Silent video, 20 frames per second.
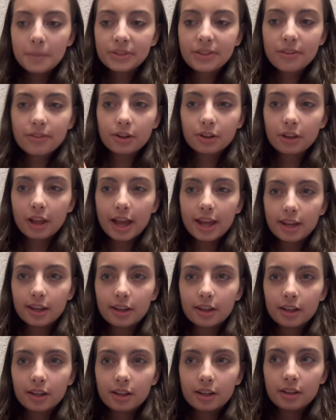then they're
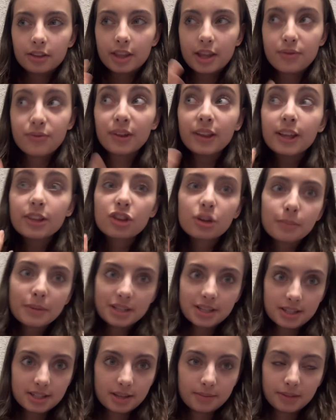like, they feel like they're
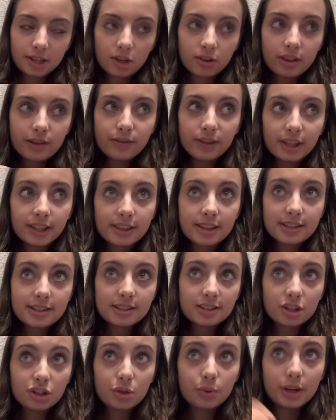missing something, or they feel like this
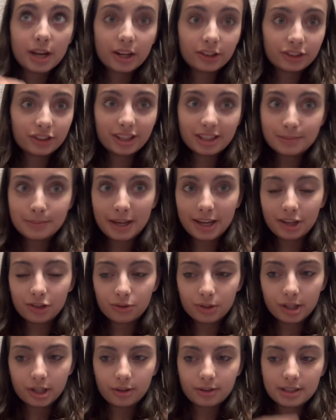is a new character that's being
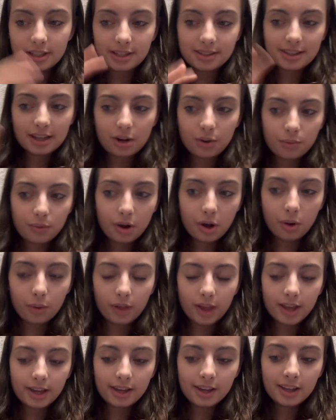introduced because they don't know,
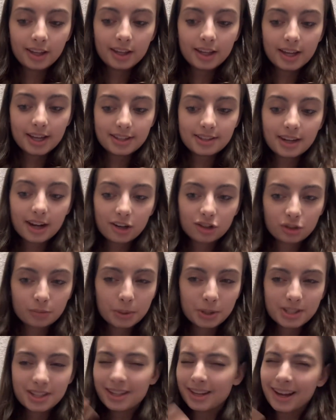like, it's an actual
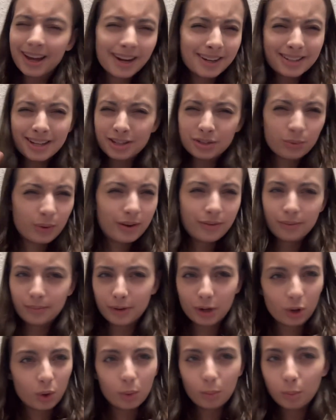person. That kind of takes away from
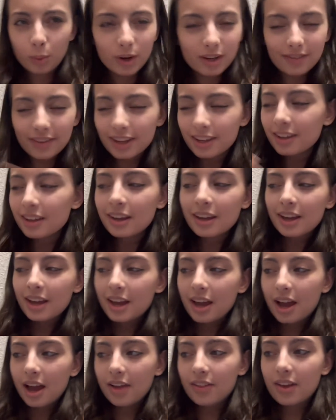your whole point of it.
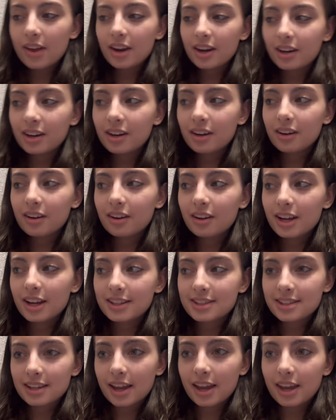And then
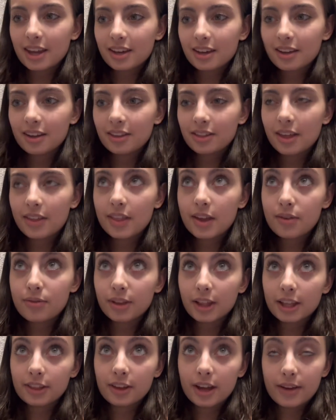it's like, then they
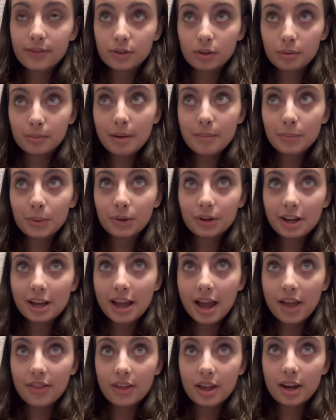feel like they have to remember it,
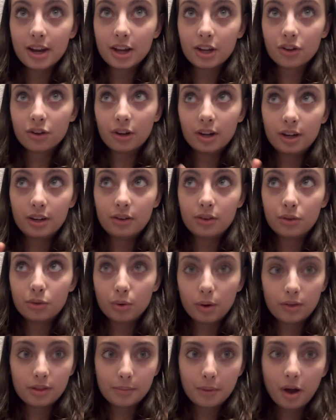and then it could
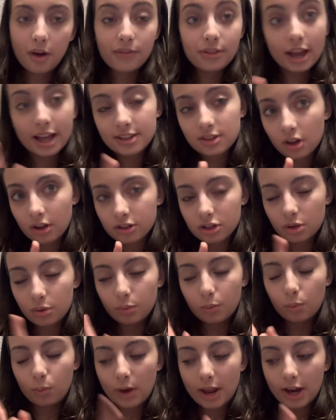throw them off. That's also
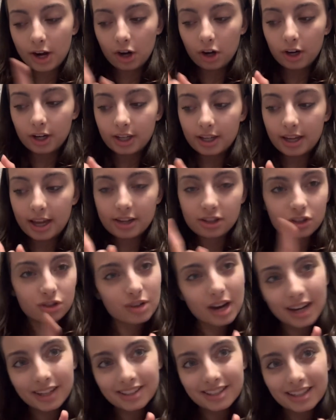where it could get
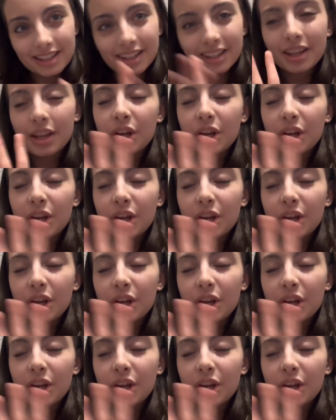distracting,